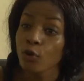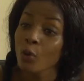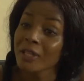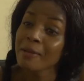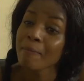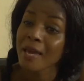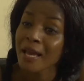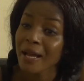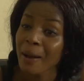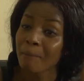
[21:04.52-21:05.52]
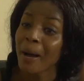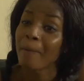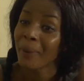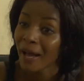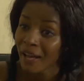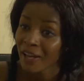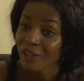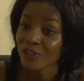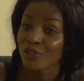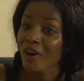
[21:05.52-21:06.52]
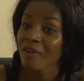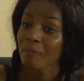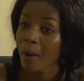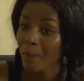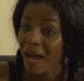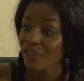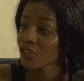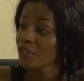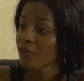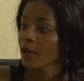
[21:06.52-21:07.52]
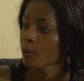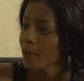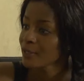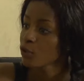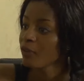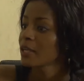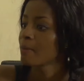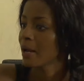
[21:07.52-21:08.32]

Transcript: follow waiting make papa drive mama, as she fight the person over the